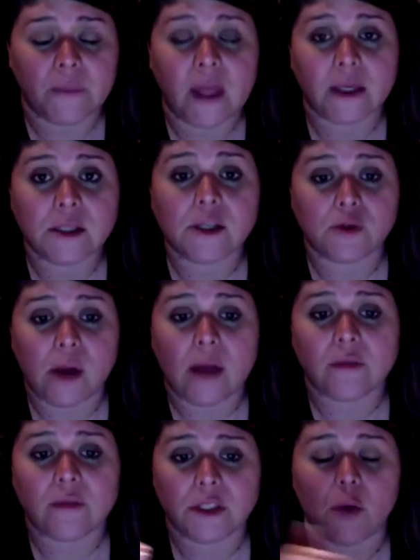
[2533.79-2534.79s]
That is a
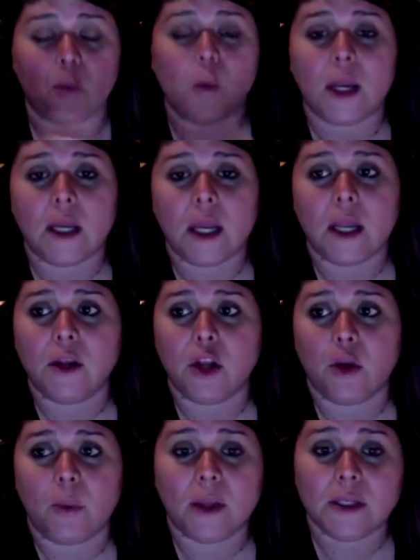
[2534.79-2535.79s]
travesty. We need
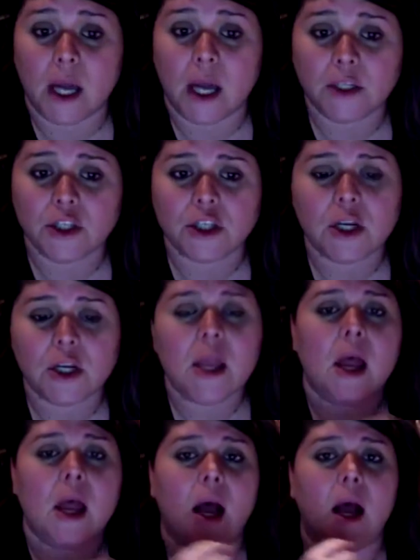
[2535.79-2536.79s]
human touch.
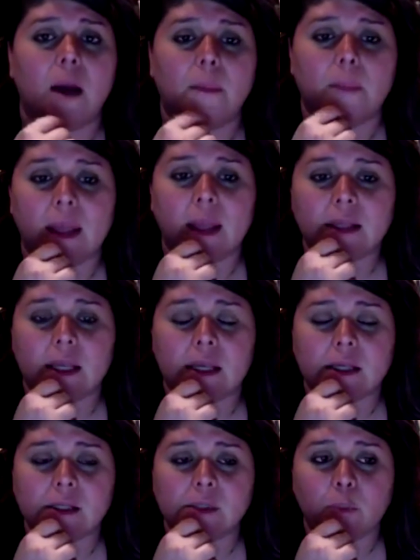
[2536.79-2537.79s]
It
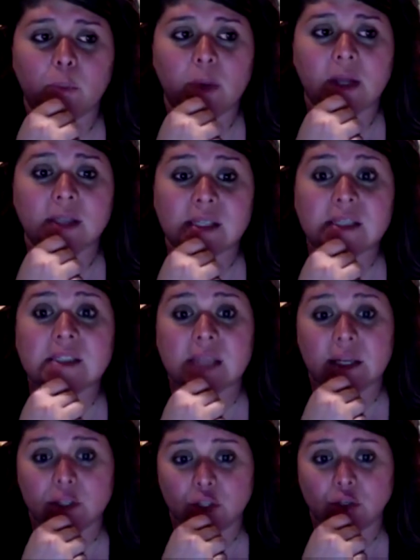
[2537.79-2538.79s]
is
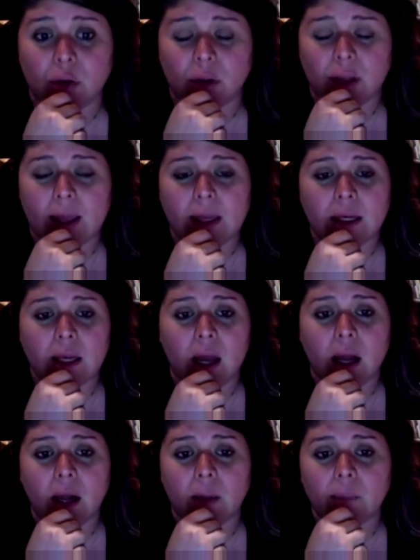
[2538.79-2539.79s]
essential. And
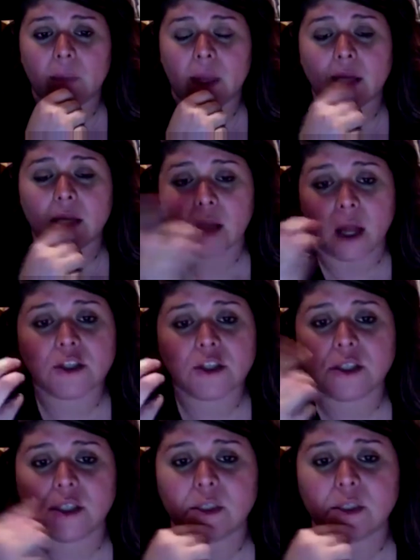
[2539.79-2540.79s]
in conscious
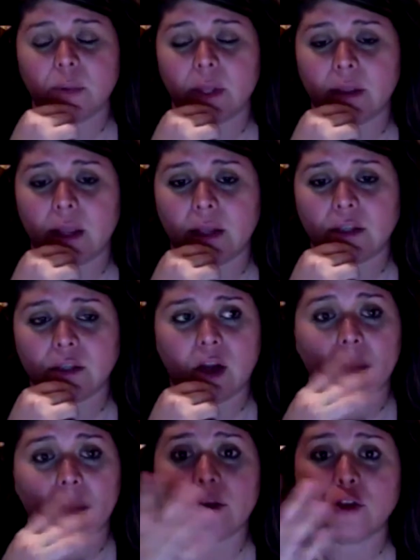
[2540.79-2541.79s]
discipline, they
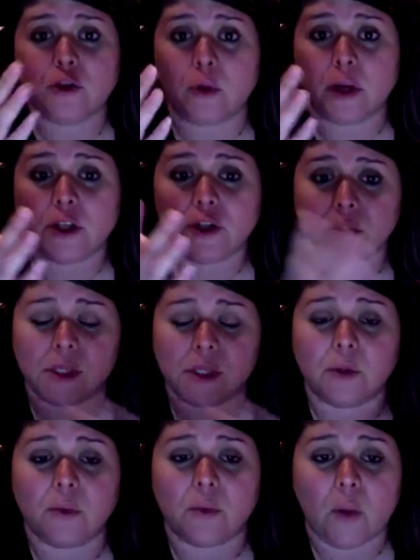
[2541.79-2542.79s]
talk about joy juice
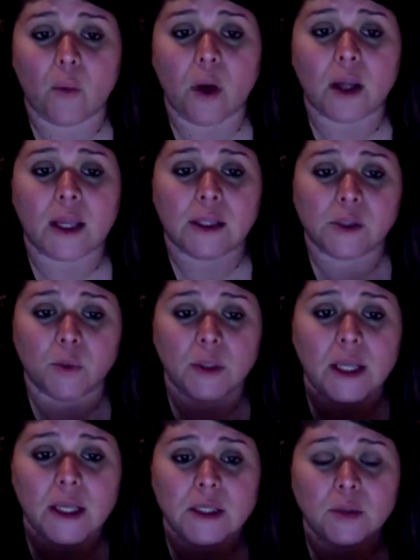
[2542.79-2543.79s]
and what gets
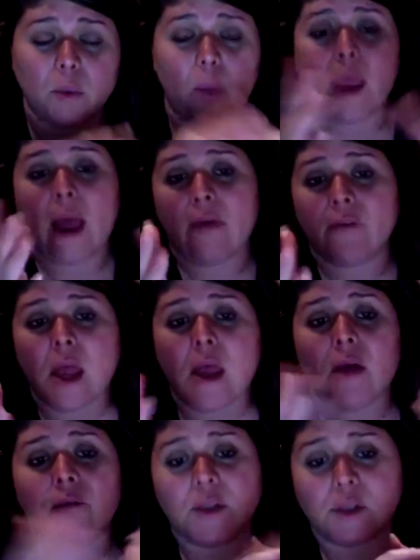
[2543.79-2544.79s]
released when we have
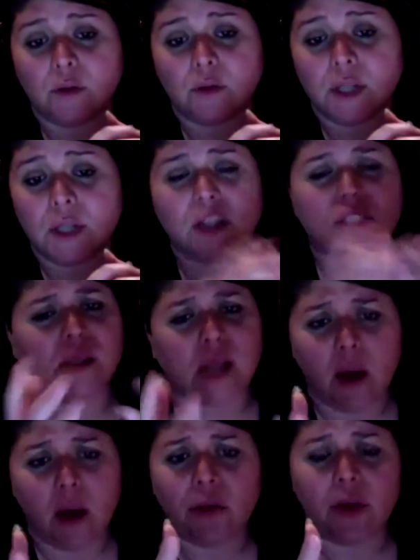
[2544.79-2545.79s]
physical touch that's
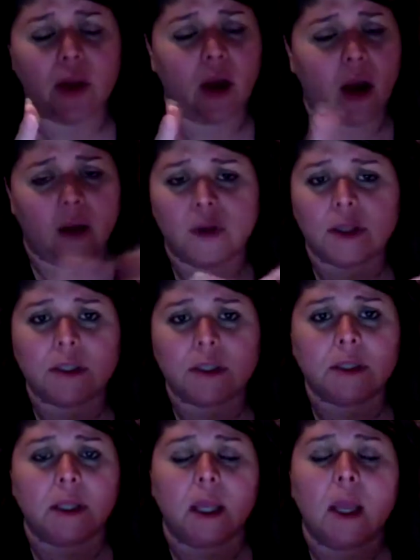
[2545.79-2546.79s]
healthy,
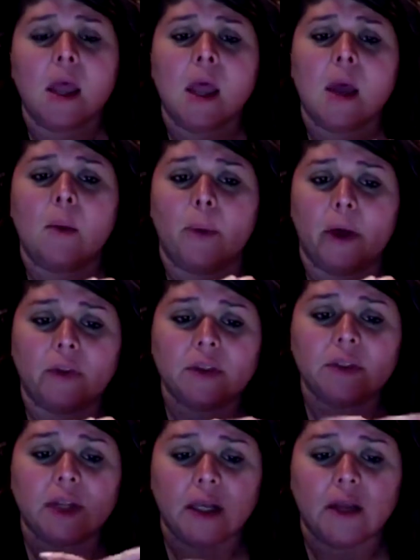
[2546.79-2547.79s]
obviously. But the
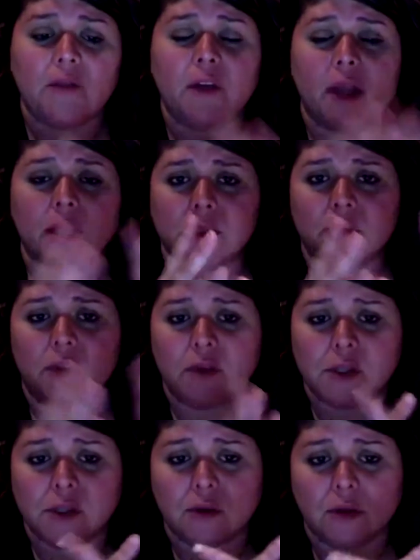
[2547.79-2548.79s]
significance of the
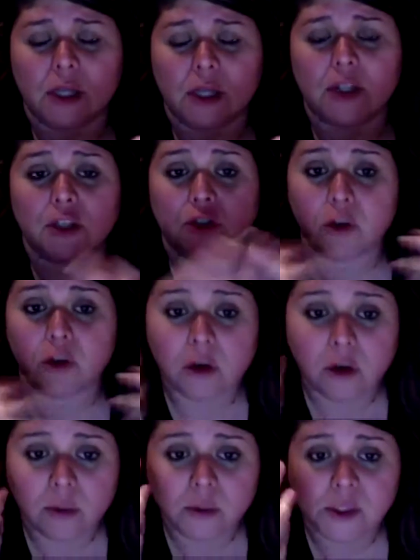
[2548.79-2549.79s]
physical touch in
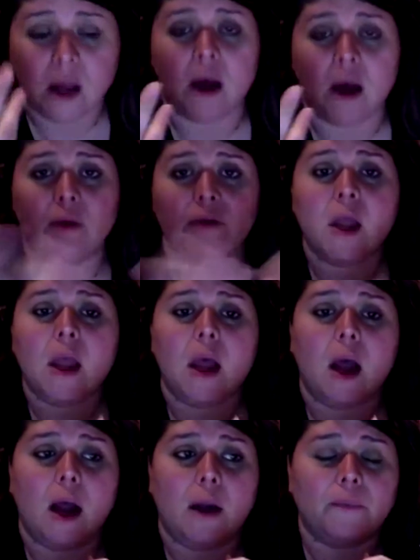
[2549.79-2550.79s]
terms of
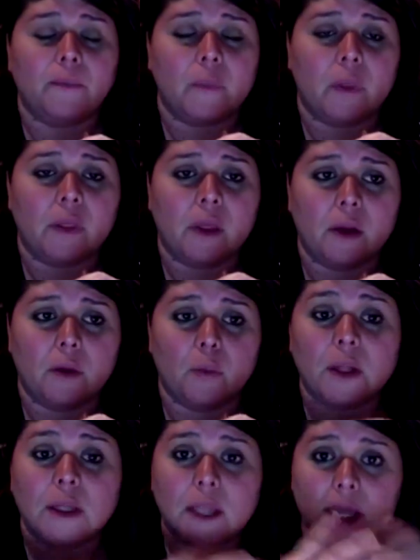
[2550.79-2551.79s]
the
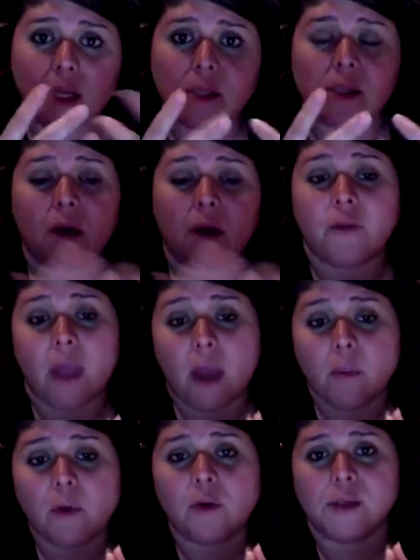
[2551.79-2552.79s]
release of
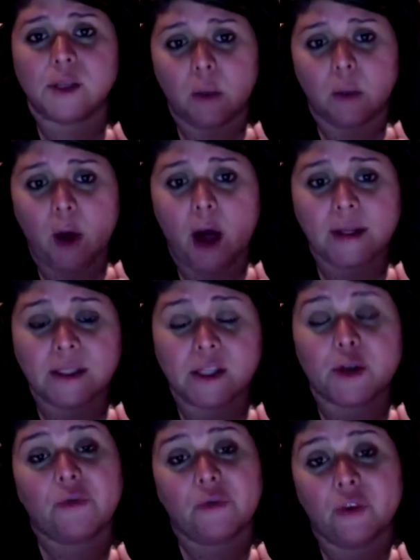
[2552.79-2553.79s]
chemicals in our bodies that
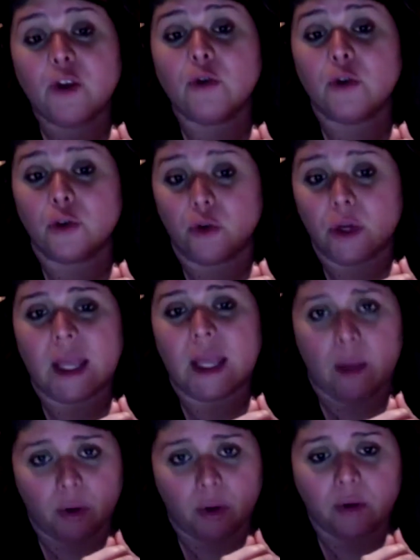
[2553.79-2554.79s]
are feel-good
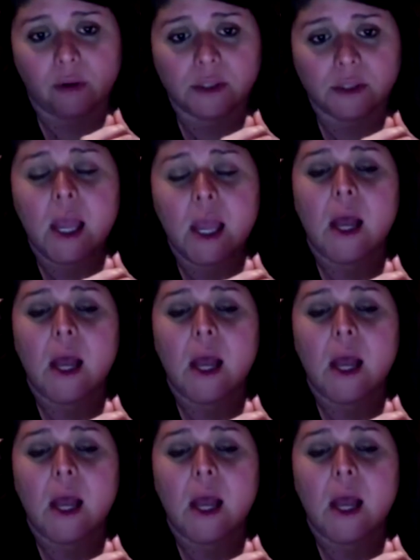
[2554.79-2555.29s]
chemicals.